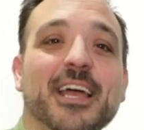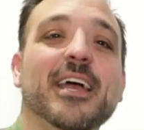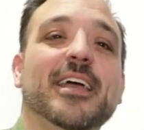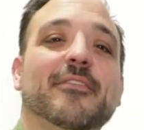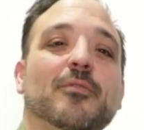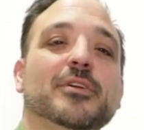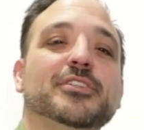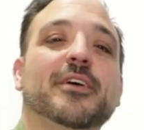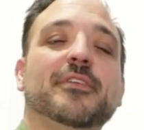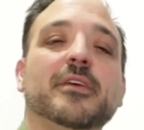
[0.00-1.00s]
Hey everyone,
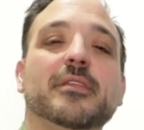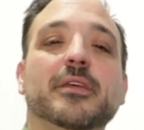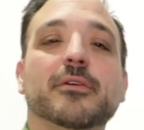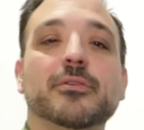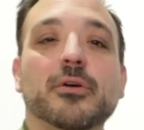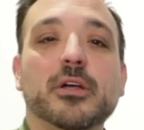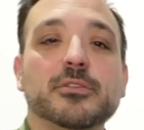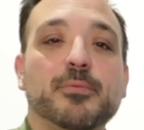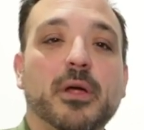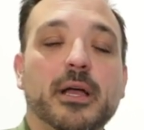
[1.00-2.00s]
Chef Anthony here at Don's
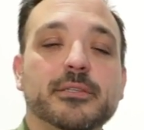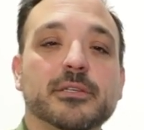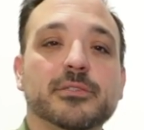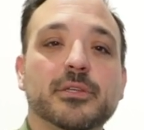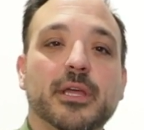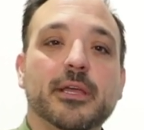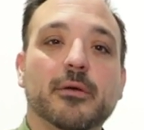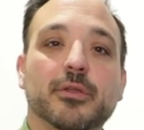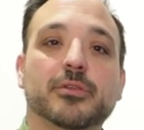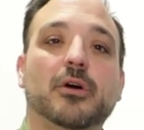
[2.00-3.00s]
Appliances. Today
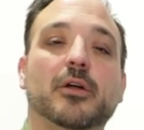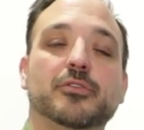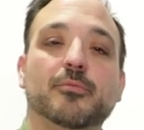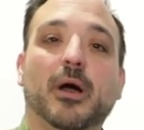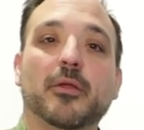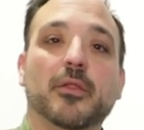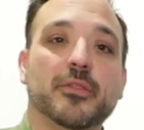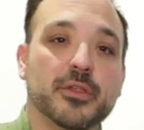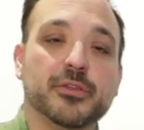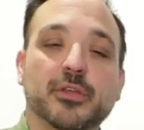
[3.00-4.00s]
I'm going to talk to you about
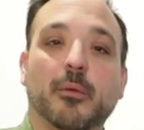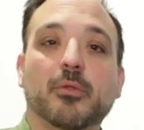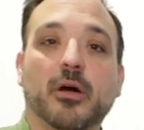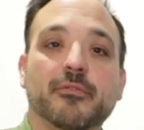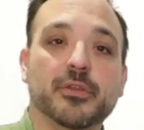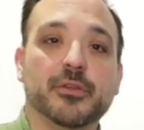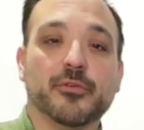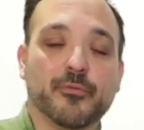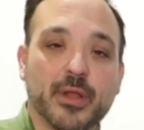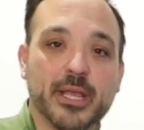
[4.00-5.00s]
the double oven in
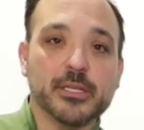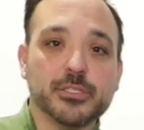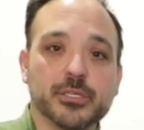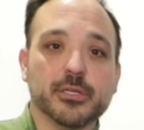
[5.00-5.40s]
your range